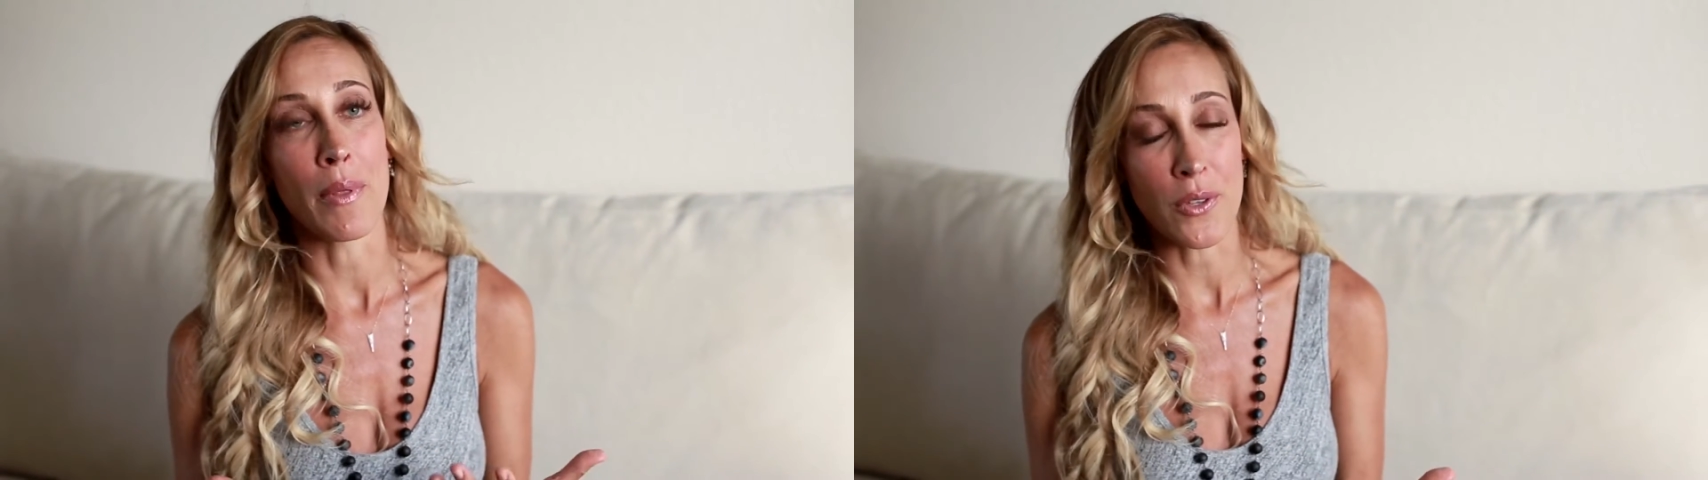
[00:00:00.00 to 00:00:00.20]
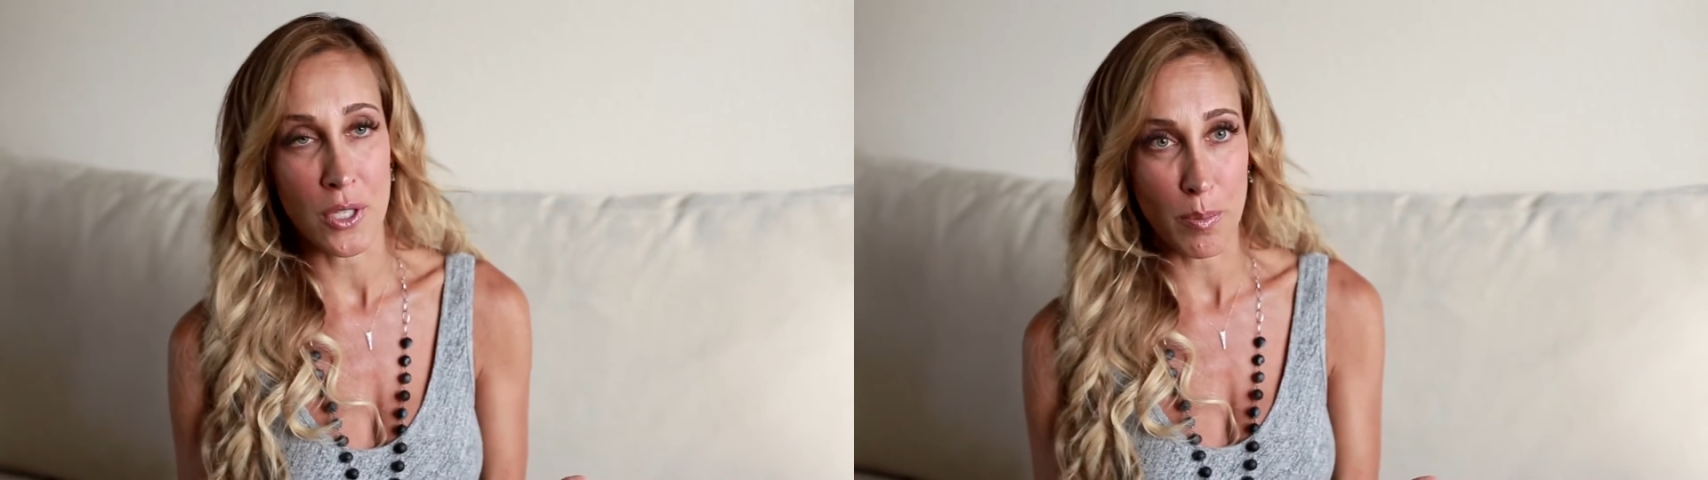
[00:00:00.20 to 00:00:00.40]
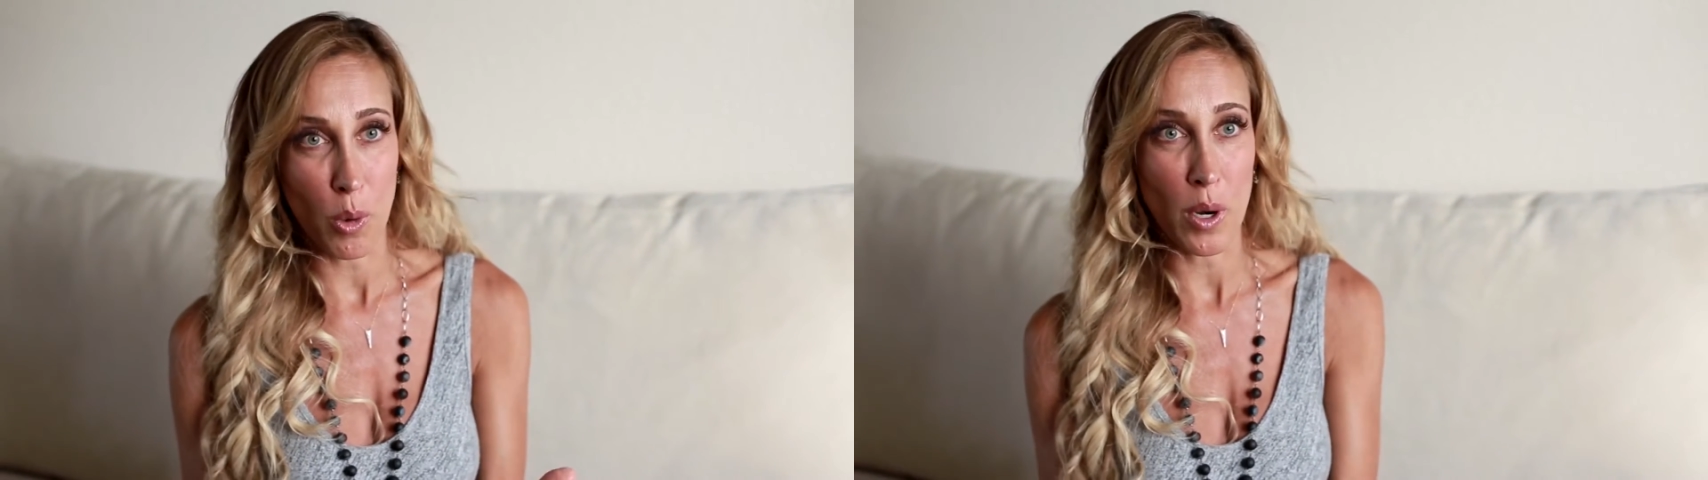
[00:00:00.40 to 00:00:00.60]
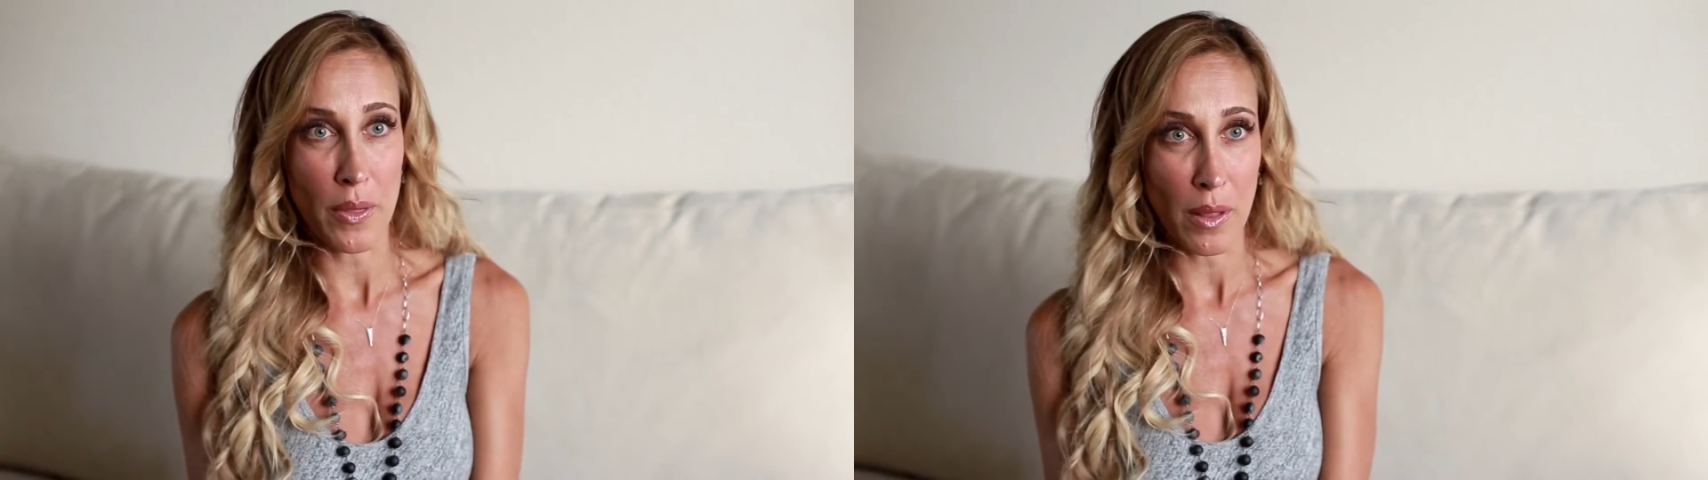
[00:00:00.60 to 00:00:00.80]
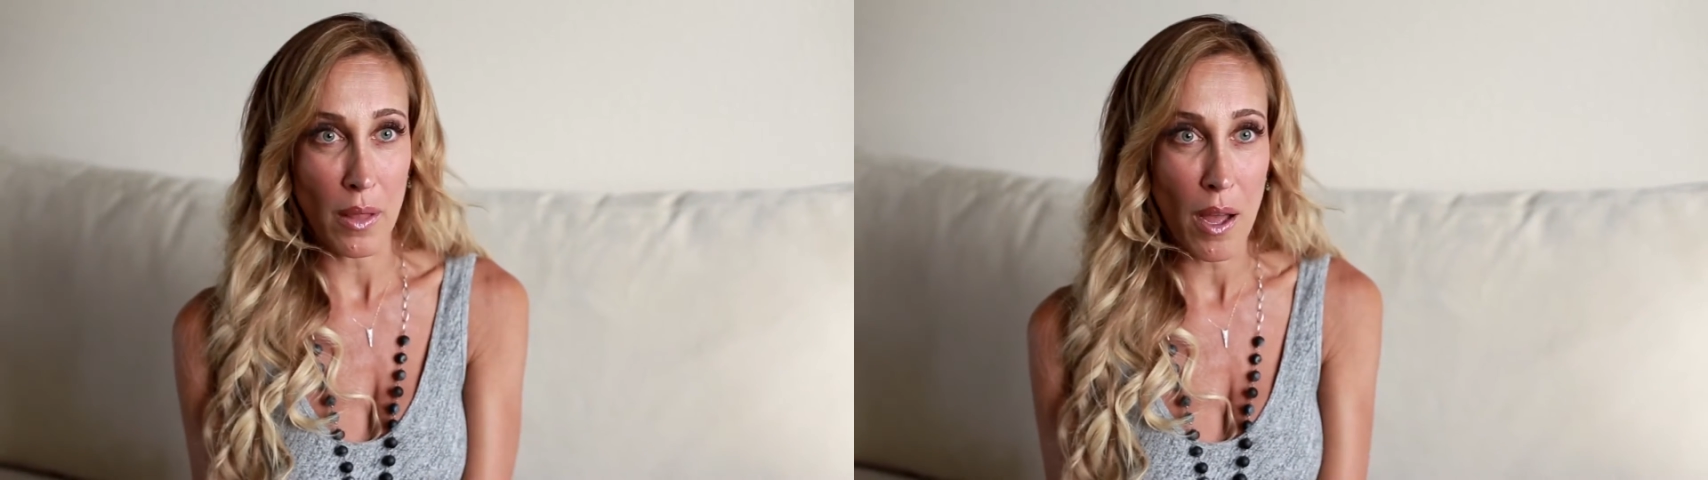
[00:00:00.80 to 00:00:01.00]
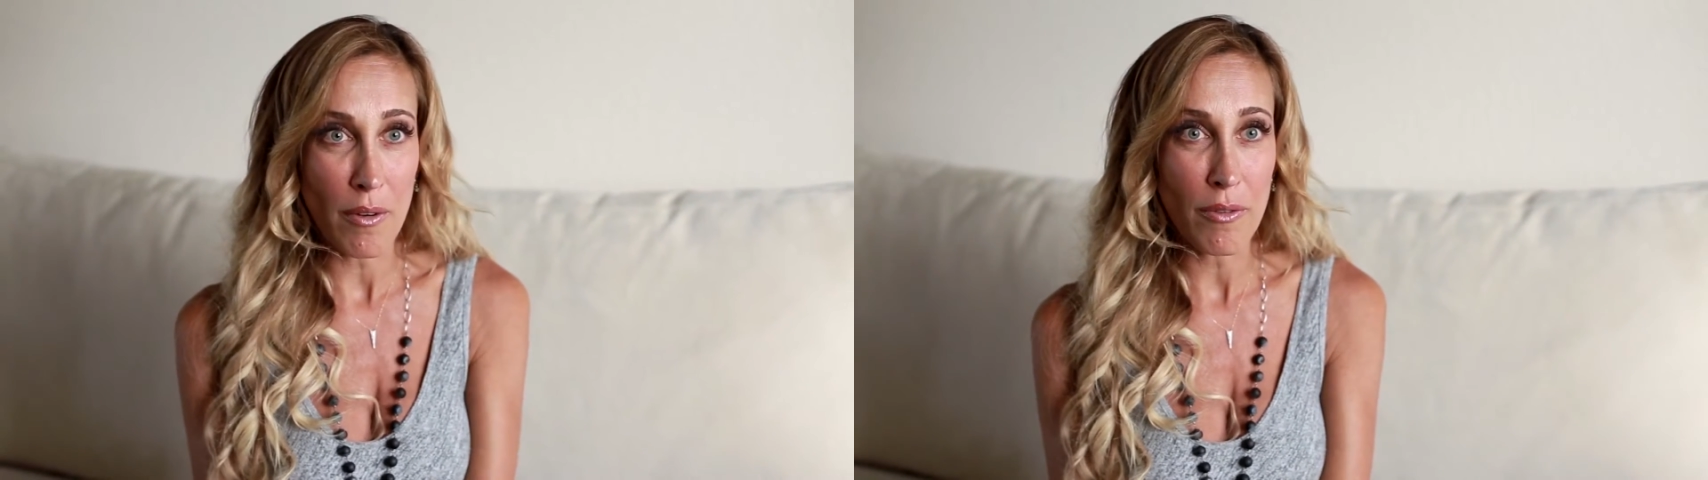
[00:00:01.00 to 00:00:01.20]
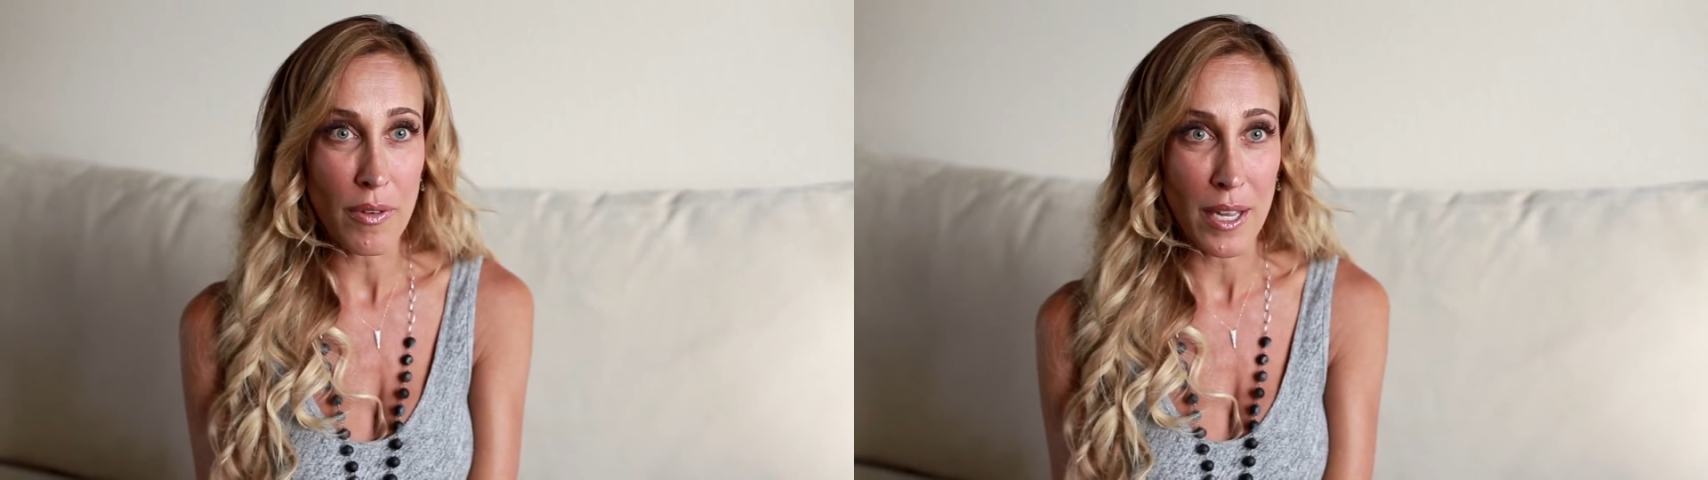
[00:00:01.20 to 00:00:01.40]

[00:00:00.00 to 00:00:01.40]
and the support and the love